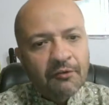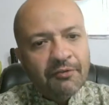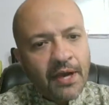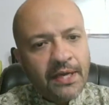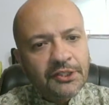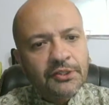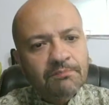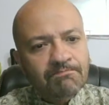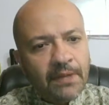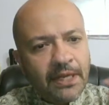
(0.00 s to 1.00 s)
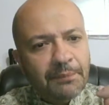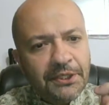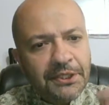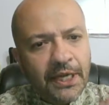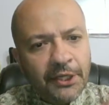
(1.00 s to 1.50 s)
Friends, let
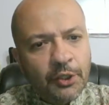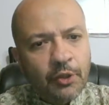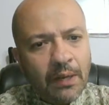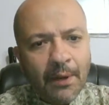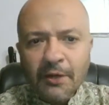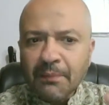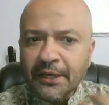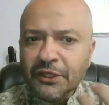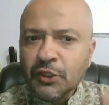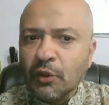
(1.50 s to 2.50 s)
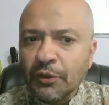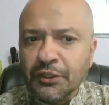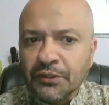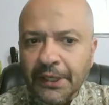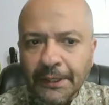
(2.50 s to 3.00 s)
me tell you about my story
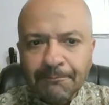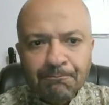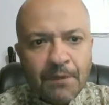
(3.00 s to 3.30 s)
today.